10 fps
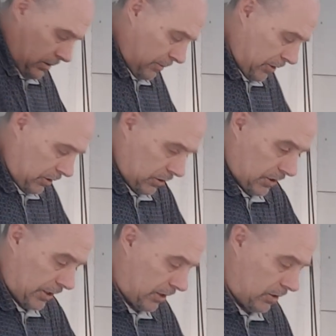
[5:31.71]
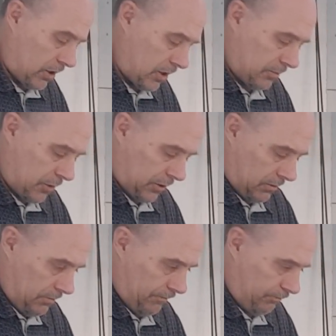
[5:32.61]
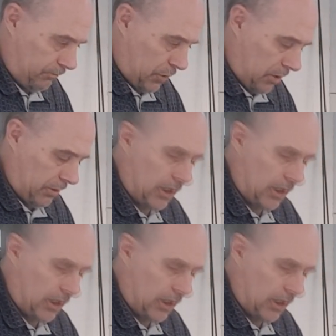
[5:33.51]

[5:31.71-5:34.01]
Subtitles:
I mean, it looks like a lot, but probably